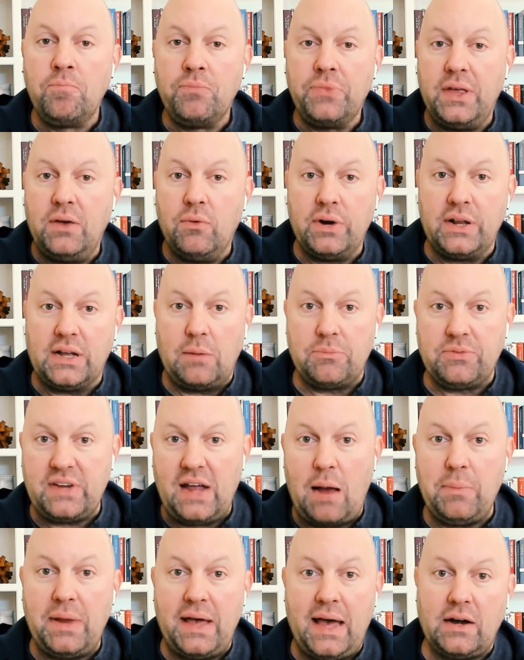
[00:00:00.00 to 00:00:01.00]
when it comes
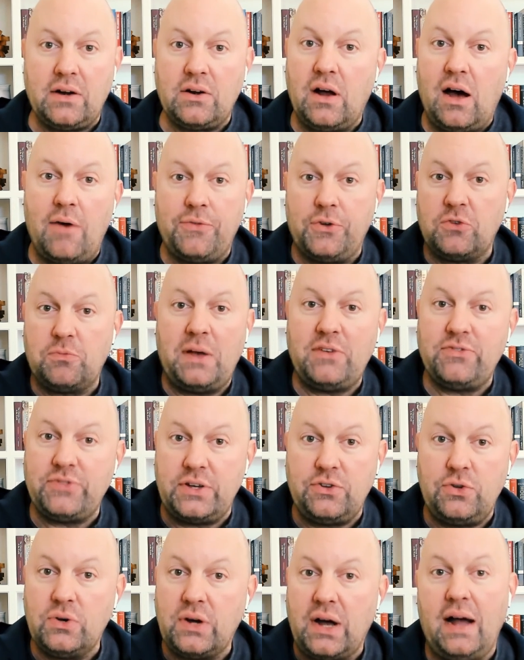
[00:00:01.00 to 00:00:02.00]
time to hand it off, there's basically
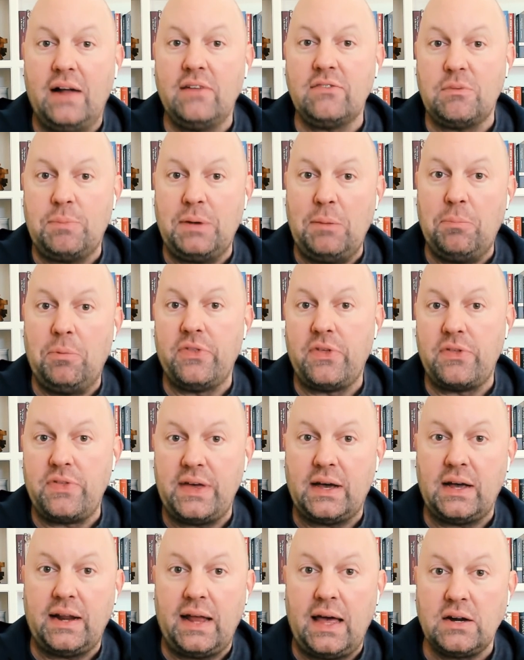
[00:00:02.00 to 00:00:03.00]
two kinds of people that they
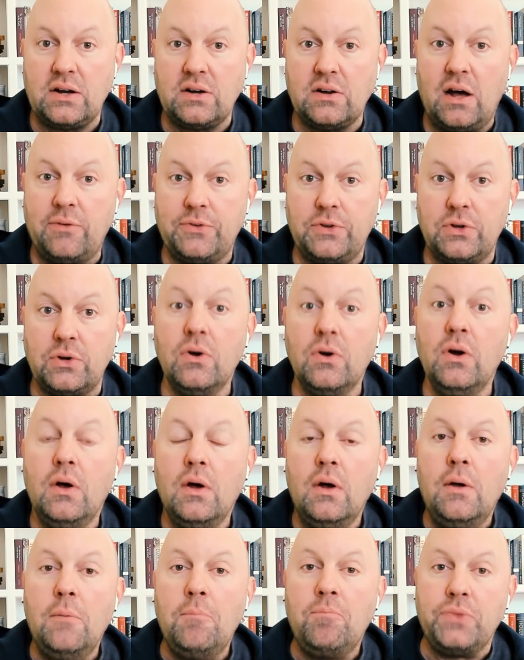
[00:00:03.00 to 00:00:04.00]
could hand it off to.
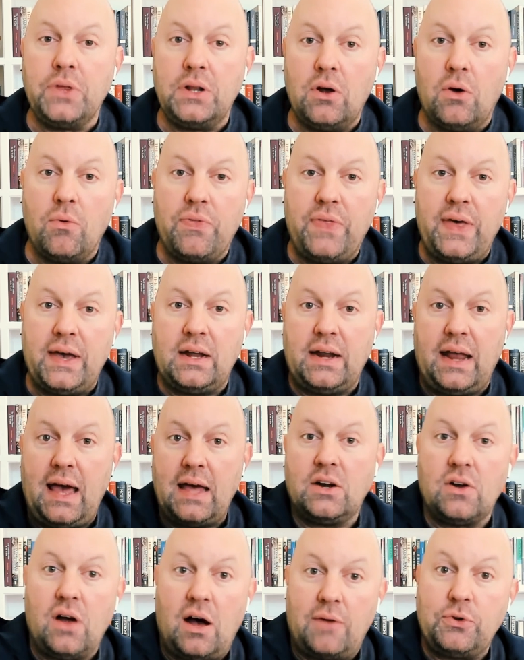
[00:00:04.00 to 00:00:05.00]
They could hand
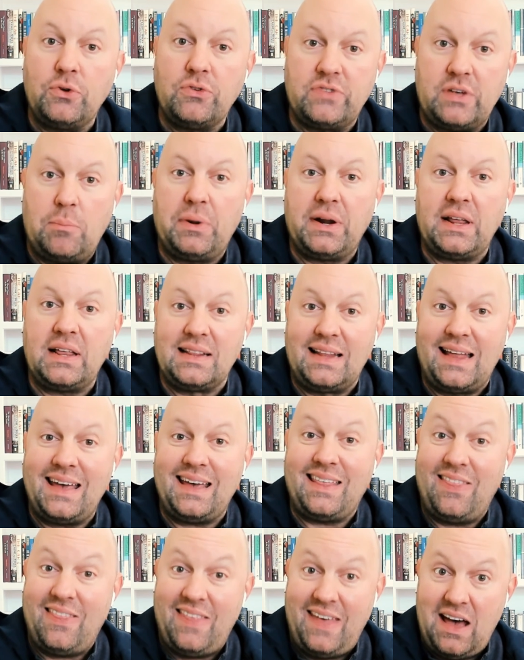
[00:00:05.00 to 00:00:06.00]
it off to somebody
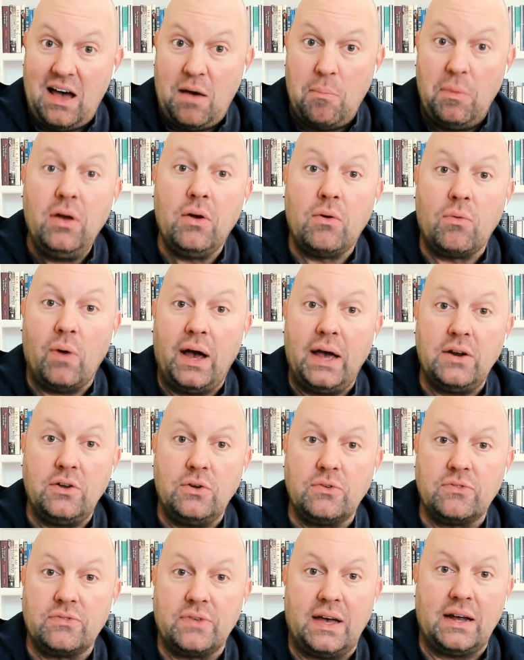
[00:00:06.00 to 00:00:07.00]
like them, right,
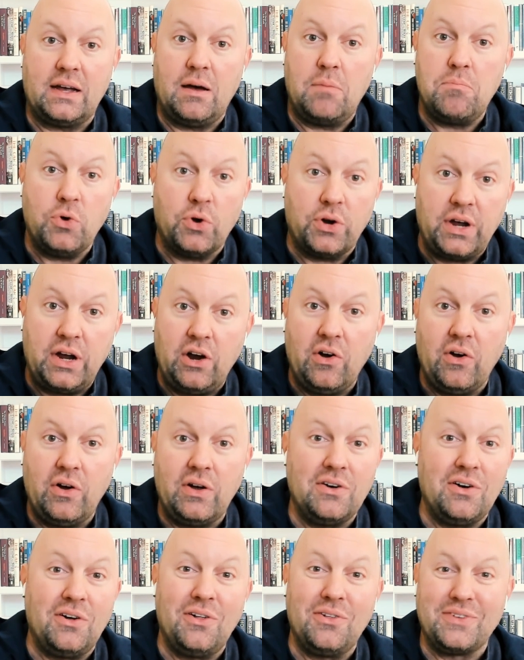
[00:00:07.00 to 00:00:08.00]
who's like a
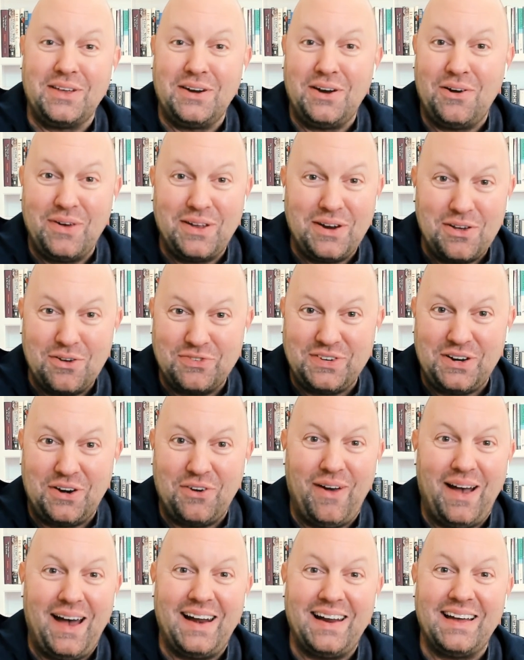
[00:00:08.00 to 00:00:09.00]
mercurial,
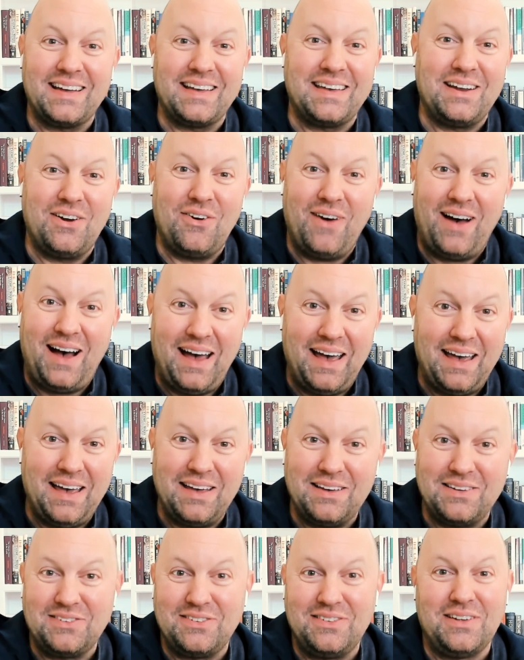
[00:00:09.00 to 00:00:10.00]
idiosyncratic,
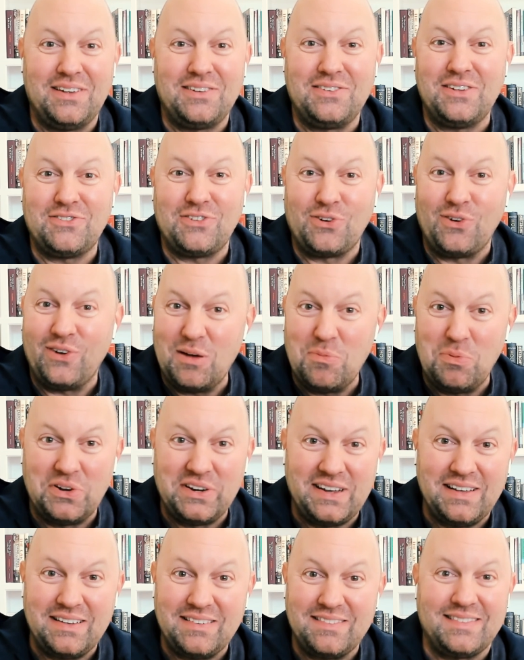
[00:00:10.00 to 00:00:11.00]
high
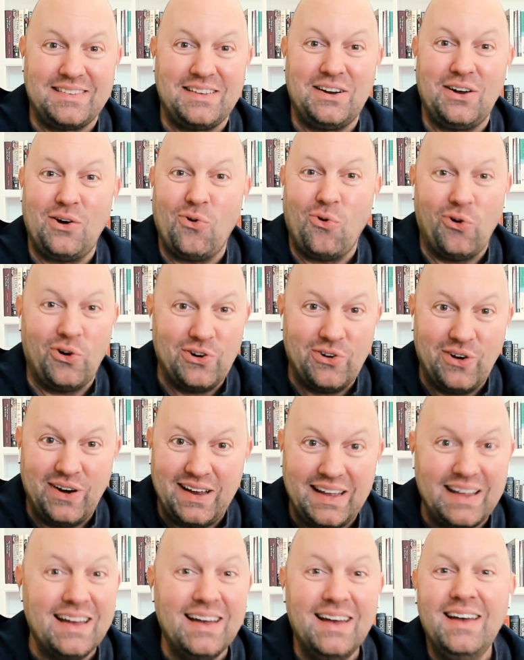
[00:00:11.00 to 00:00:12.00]
disagreeableness,
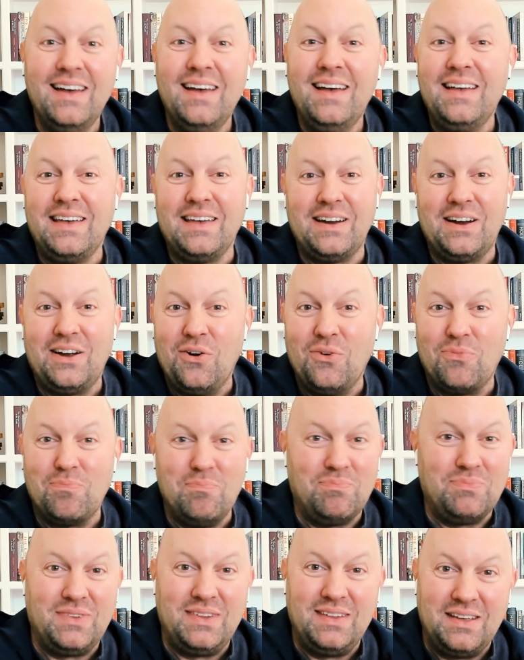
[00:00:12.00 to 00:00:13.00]
ornery,
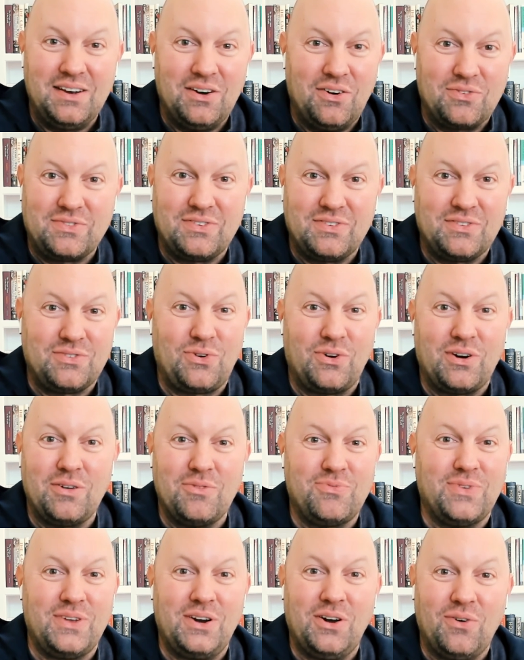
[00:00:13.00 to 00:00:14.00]
sort
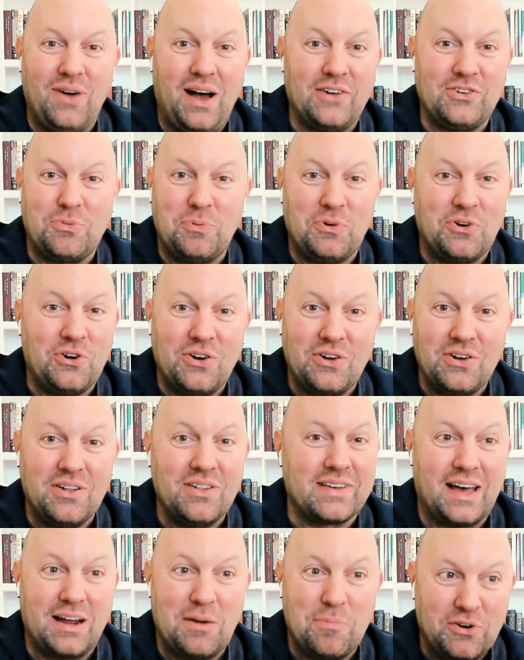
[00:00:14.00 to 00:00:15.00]
of
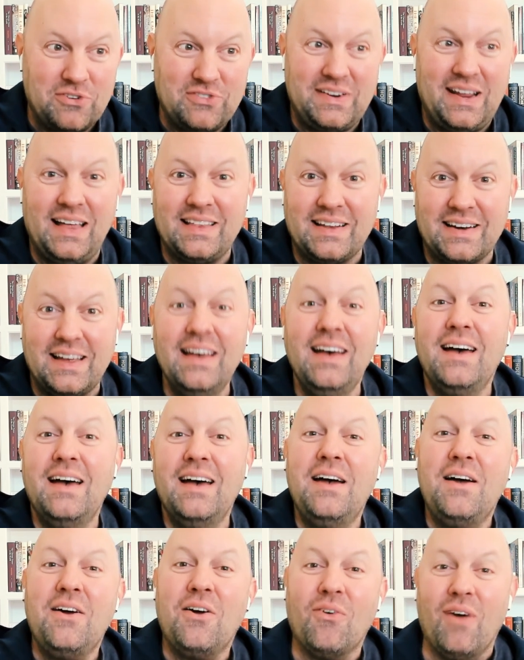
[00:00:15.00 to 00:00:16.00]
entrepreneurial kind of personality.
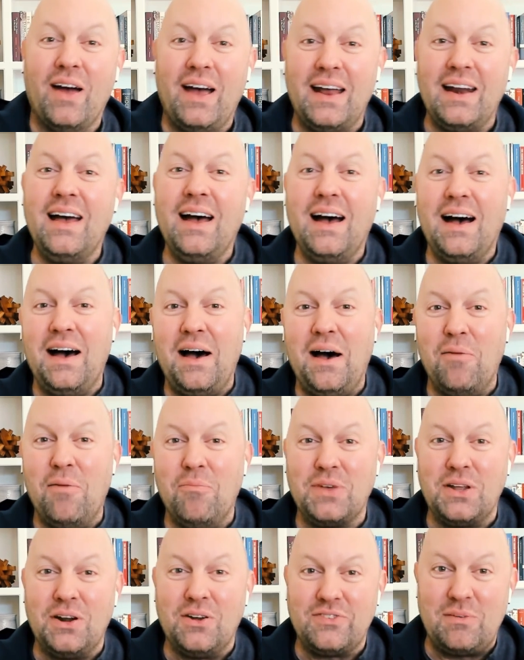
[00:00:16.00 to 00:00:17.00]
Right.
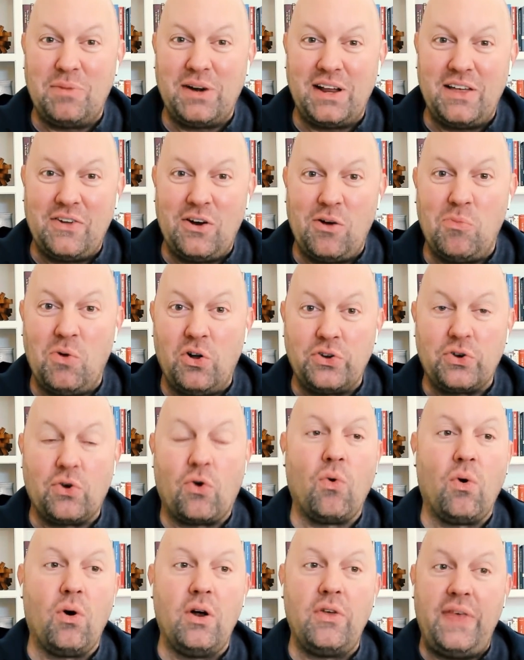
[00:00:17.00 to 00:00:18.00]
Somebody in their mold,
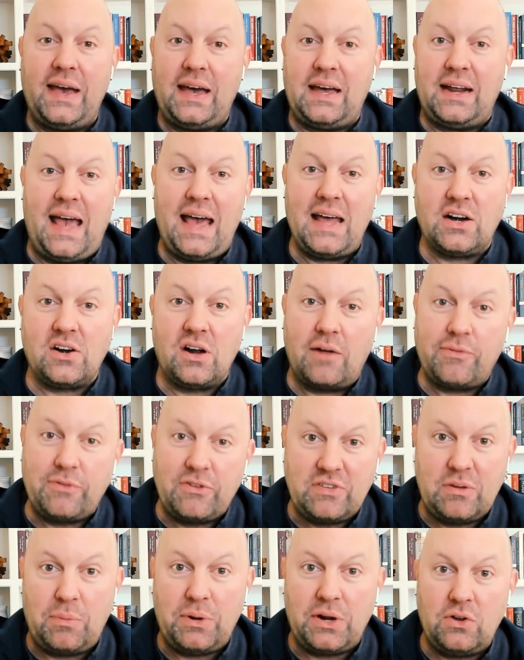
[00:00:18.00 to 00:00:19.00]
or they could hand it off to
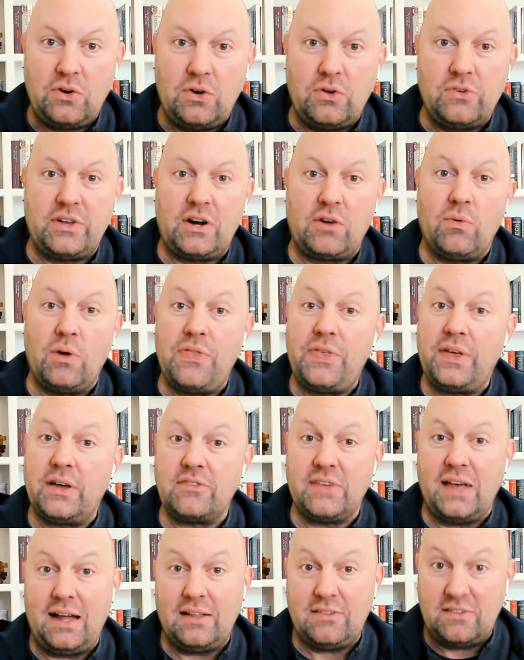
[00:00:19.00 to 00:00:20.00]
somebody who knows how to run
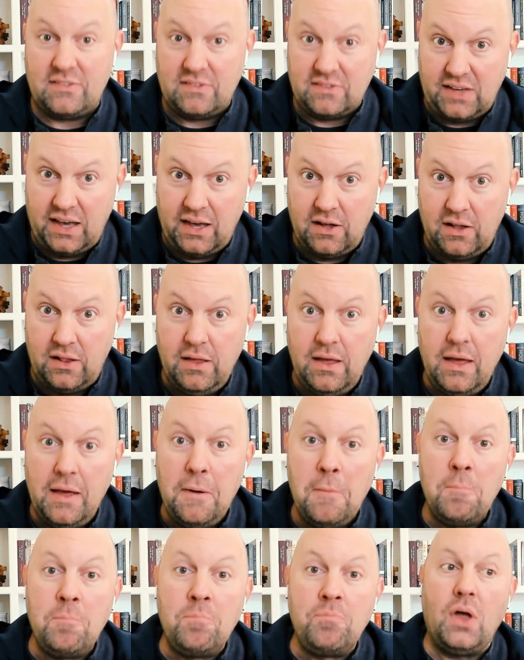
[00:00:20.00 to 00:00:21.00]
things at scale.
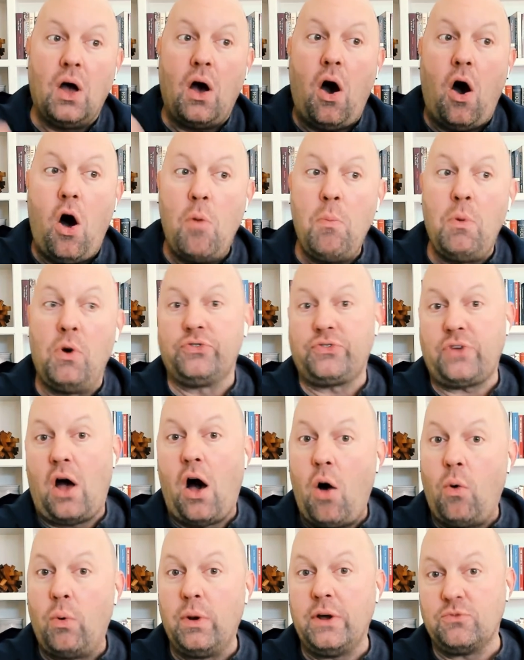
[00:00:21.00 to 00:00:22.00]
Almost
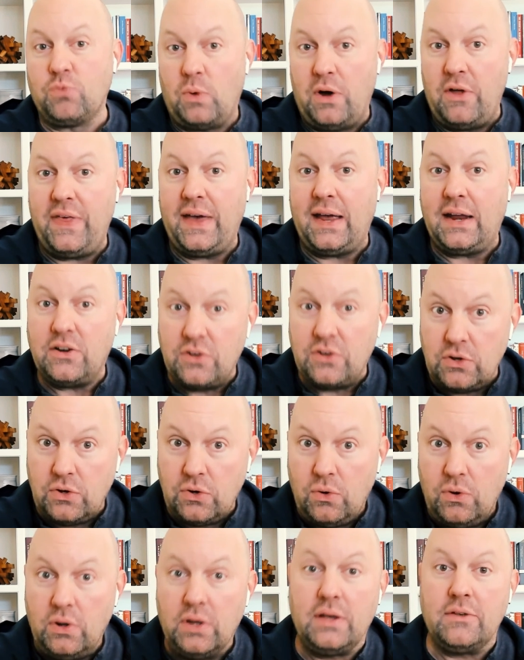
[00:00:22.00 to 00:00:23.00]
always what they
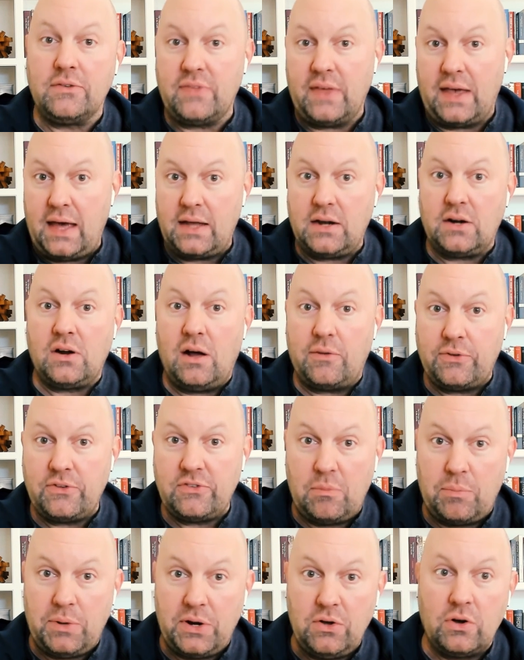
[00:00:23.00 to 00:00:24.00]
do is they hand it off to
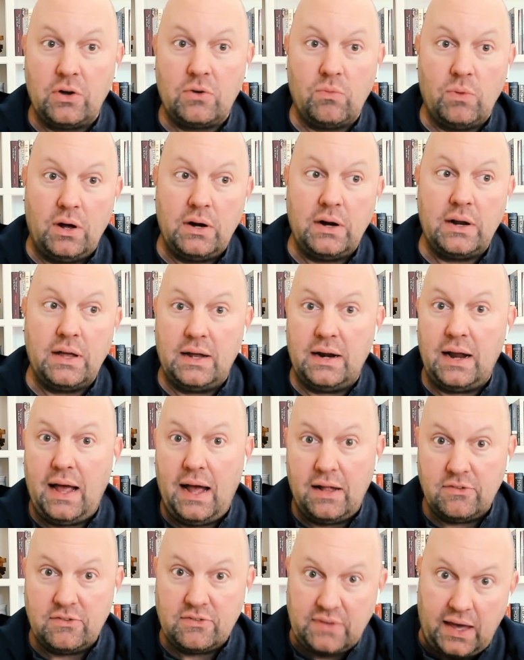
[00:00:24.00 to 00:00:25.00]
somebody who can run it
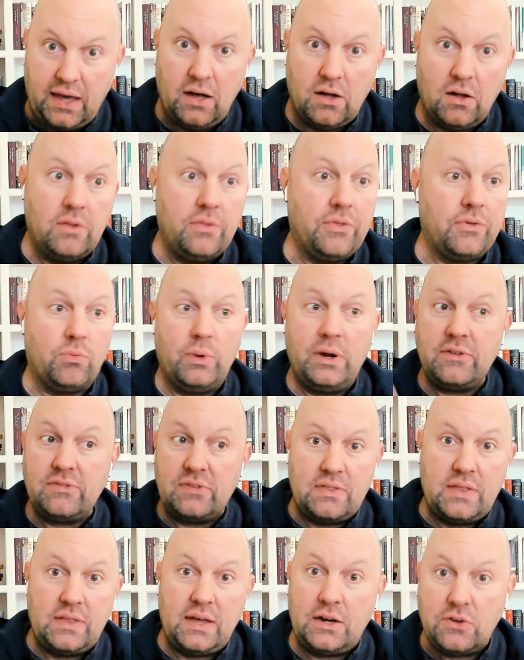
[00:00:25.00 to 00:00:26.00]
at scale. The
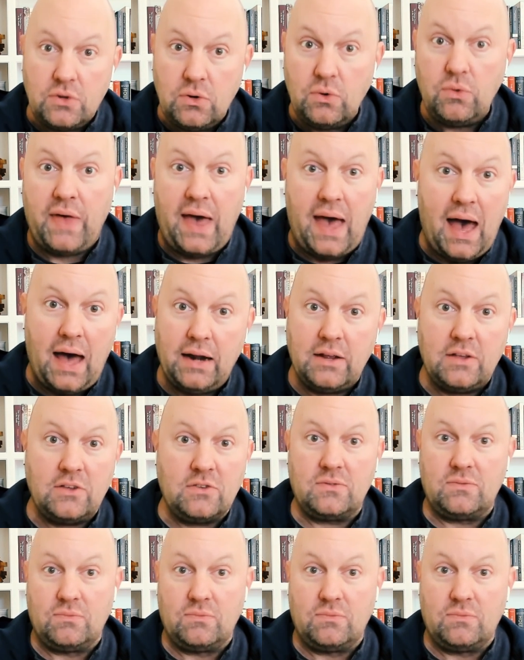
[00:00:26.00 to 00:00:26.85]
reason they do that is